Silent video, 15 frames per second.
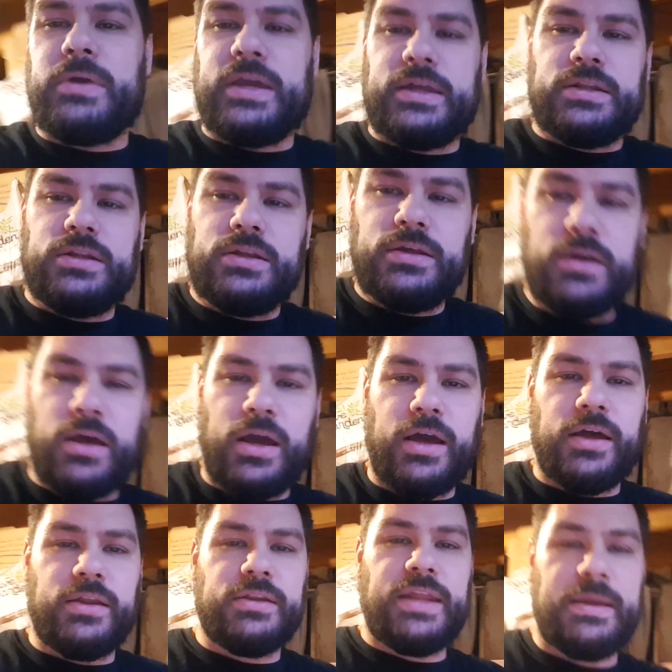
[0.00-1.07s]
in,
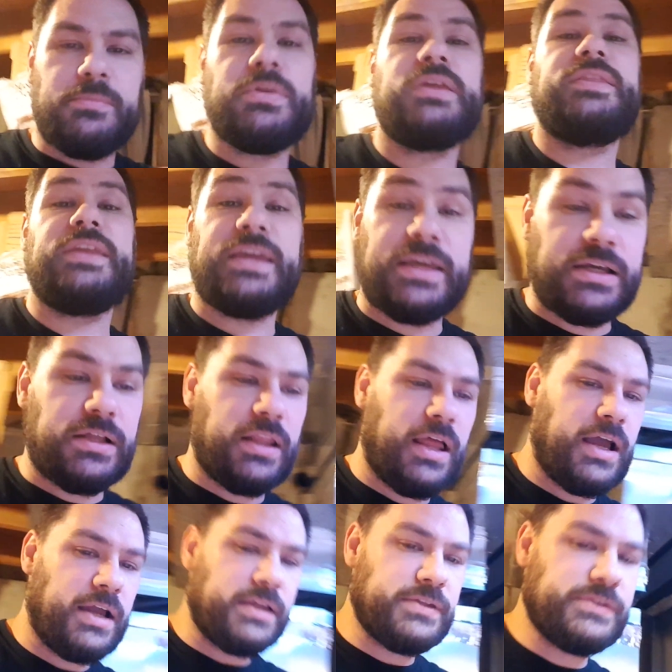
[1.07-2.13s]
namely the
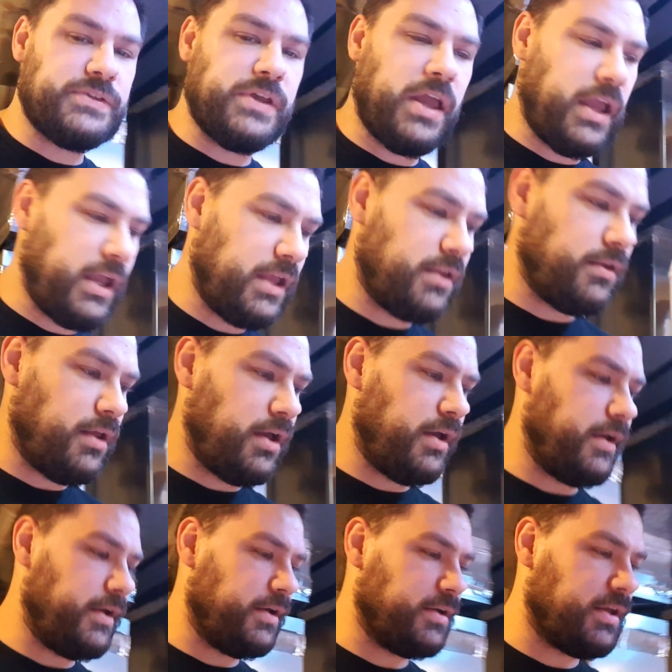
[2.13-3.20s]
inclines, and
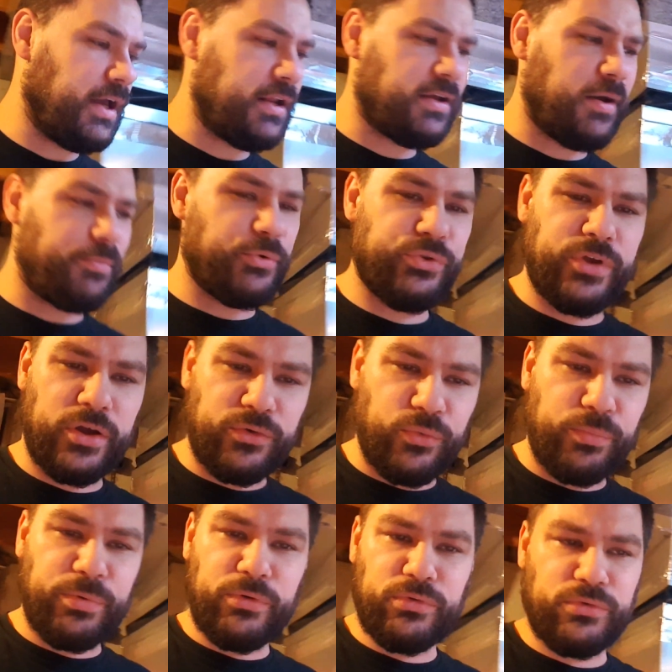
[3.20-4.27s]
got a couple tunnel
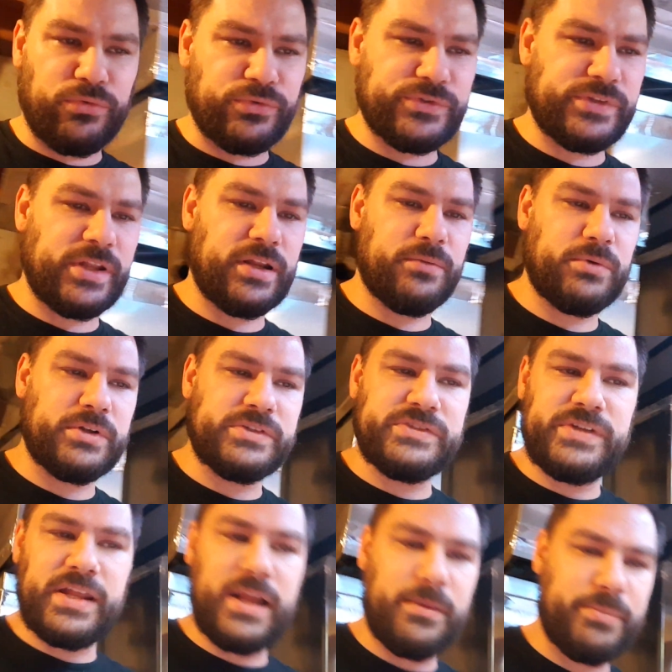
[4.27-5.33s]
portals that I want to
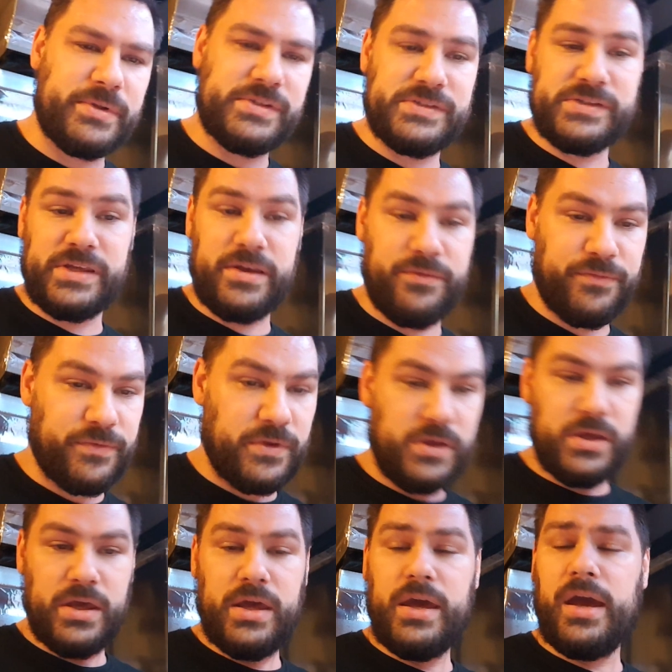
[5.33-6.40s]
set up and see if
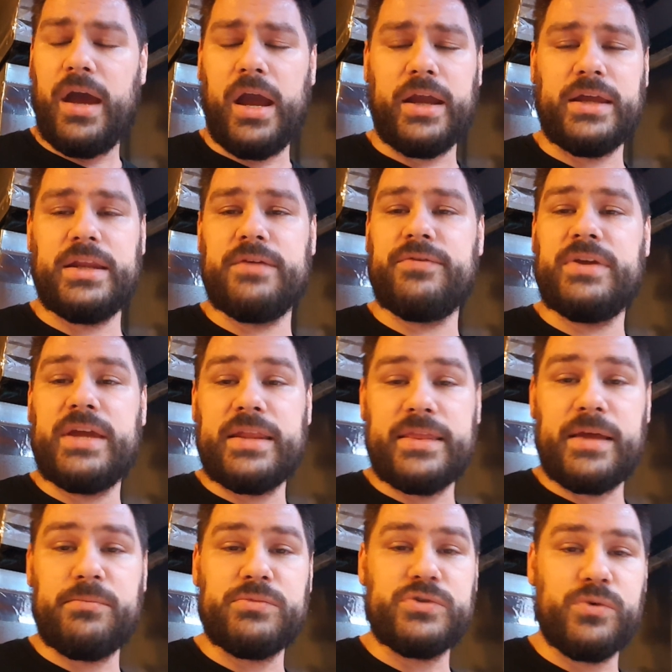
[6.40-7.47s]
I can even get
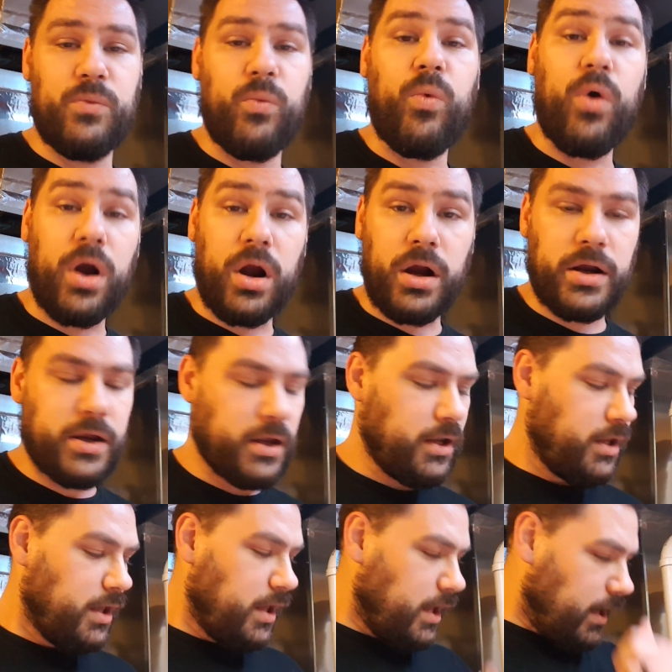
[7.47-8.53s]
them to work.
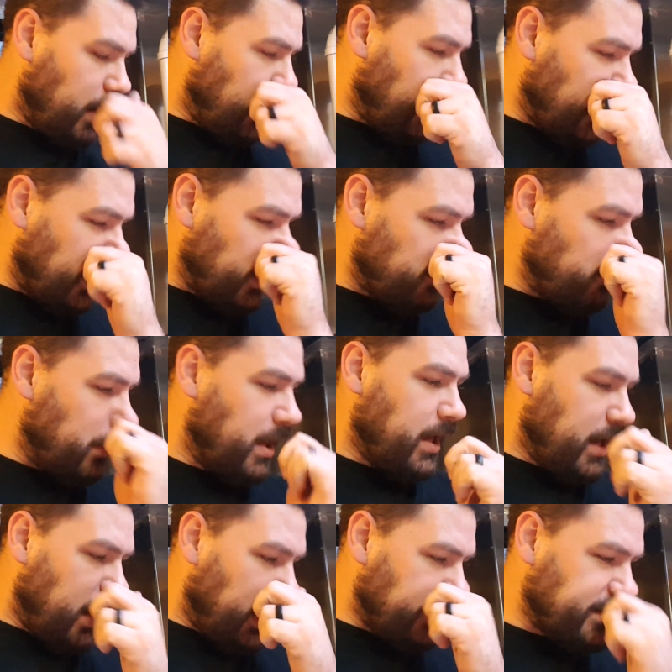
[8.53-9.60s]
I
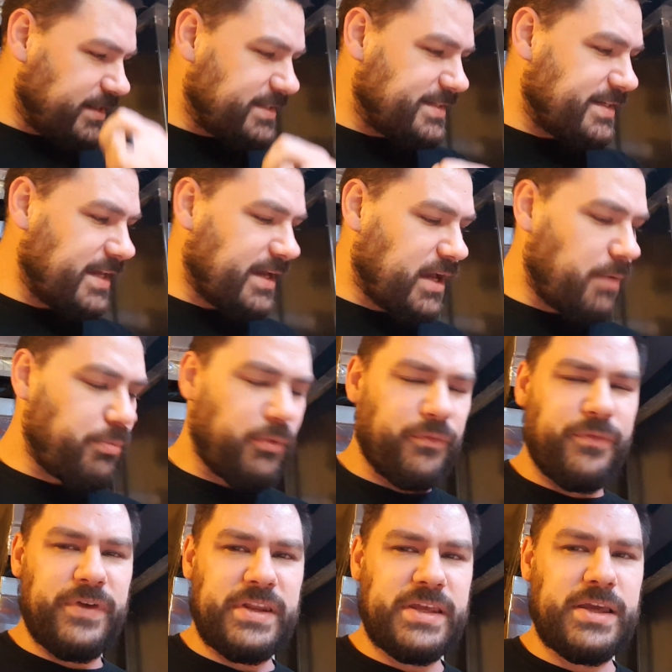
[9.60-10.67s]
did see a couple
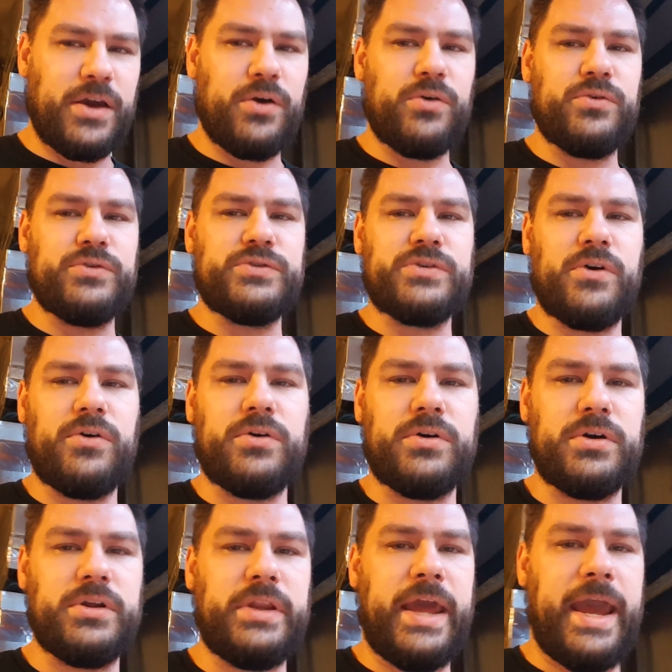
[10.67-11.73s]
videos
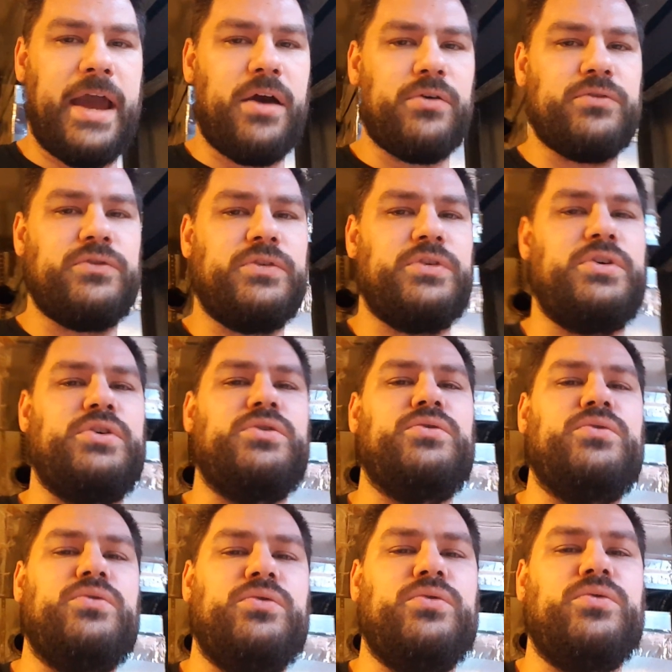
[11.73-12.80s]
on how
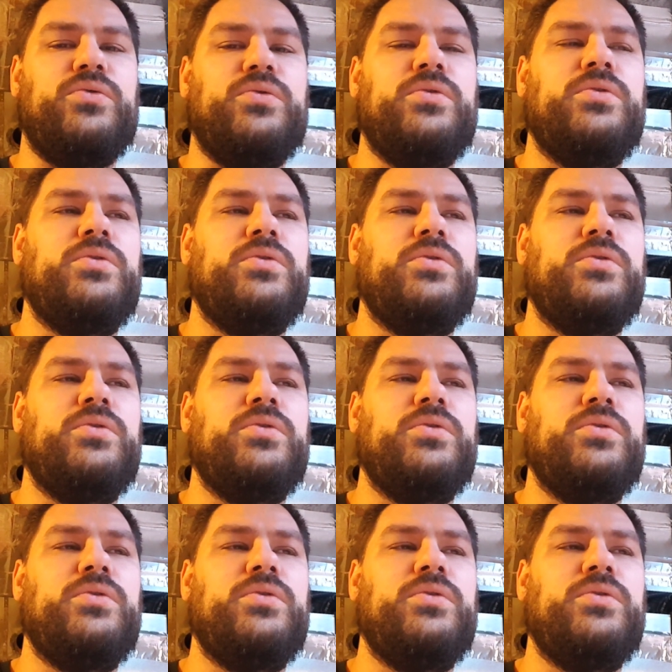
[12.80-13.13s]
to